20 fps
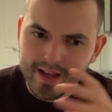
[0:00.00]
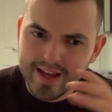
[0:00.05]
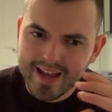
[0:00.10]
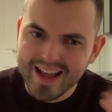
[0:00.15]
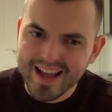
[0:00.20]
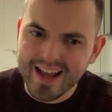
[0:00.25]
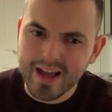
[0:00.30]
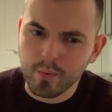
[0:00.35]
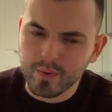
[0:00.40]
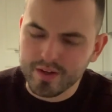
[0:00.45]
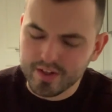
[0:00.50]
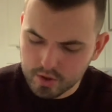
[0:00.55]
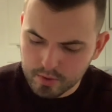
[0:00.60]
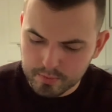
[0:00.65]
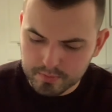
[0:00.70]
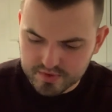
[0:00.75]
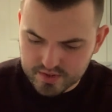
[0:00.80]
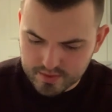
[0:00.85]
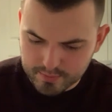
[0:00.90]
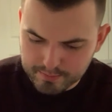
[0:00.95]
how it
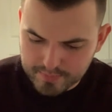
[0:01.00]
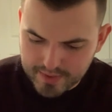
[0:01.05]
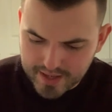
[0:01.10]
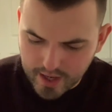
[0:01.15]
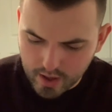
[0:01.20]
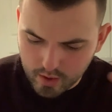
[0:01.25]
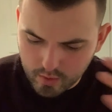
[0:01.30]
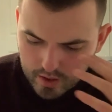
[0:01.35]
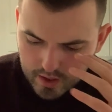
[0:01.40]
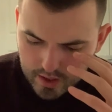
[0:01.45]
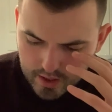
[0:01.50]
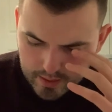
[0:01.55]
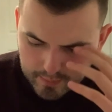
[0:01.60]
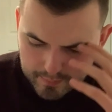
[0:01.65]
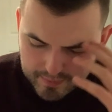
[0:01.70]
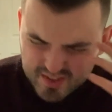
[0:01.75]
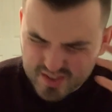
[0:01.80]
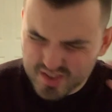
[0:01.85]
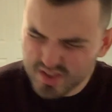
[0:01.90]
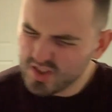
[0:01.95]
comes about.
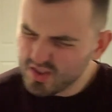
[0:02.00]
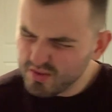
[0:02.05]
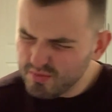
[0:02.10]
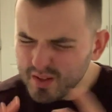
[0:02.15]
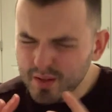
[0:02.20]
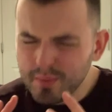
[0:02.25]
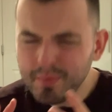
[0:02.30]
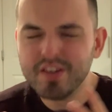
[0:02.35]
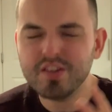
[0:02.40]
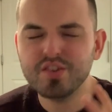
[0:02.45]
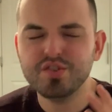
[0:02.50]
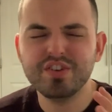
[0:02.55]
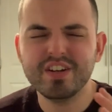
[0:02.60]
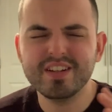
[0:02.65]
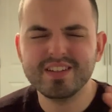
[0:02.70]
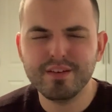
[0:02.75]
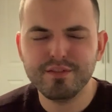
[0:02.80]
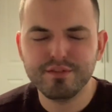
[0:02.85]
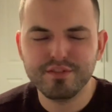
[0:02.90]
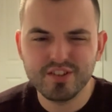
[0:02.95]
Because there's something about the
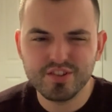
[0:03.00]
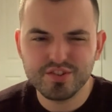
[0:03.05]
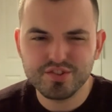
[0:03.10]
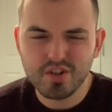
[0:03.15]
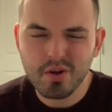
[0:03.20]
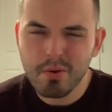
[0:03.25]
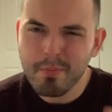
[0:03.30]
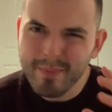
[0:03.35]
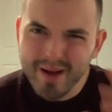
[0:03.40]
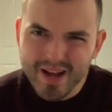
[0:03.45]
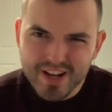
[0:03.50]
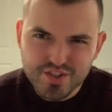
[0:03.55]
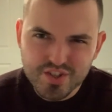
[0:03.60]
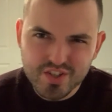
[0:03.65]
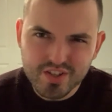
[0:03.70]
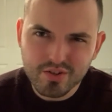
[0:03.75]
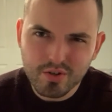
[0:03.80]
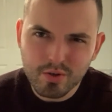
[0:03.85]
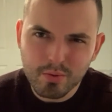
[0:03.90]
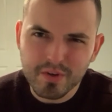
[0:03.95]
track that feels so
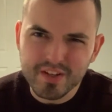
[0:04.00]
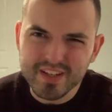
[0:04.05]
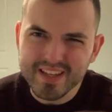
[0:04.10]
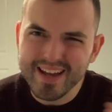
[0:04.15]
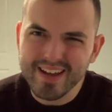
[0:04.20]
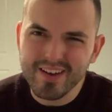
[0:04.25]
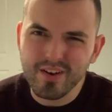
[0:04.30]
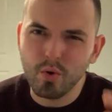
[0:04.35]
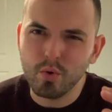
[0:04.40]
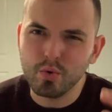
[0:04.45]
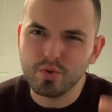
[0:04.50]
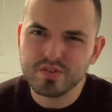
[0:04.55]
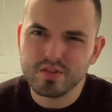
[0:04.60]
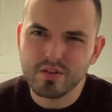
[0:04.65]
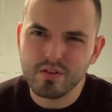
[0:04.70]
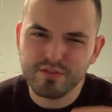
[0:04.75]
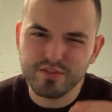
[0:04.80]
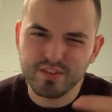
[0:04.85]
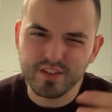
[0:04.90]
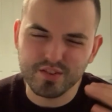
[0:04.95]
magical, but yet it
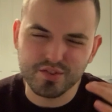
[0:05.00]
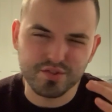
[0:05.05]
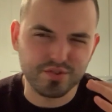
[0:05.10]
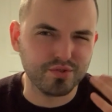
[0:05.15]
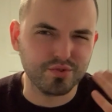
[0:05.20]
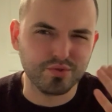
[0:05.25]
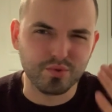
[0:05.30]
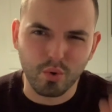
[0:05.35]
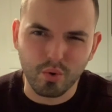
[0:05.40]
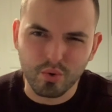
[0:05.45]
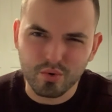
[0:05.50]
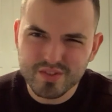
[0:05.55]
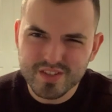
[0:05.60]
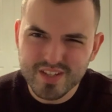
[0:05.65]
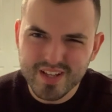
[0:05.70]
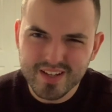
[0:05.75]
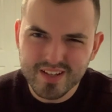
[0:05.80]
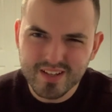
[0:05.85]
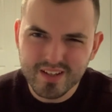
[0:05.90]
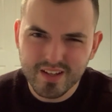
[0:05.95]
also feels
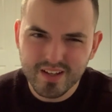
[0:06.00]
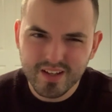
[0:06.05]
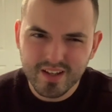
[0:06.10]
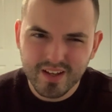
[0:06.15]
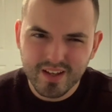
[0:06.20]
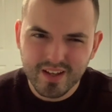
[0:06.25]
daunting.